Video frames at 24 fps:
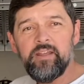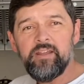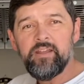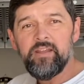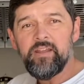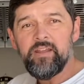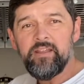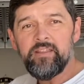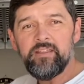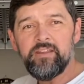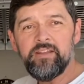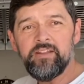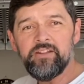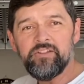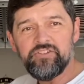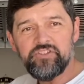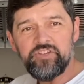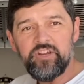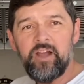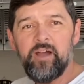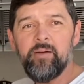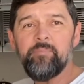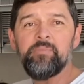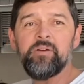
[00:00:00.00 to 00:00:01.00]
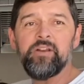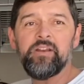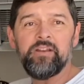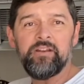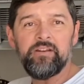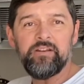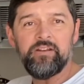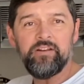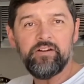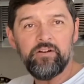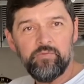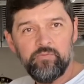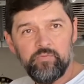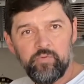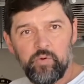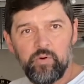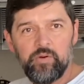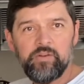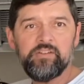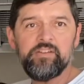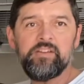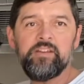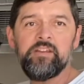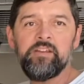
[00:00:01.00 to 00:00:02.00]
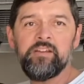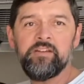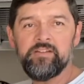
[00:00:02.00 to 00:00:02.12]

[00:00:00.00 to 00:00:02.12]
and then chop it into your 14,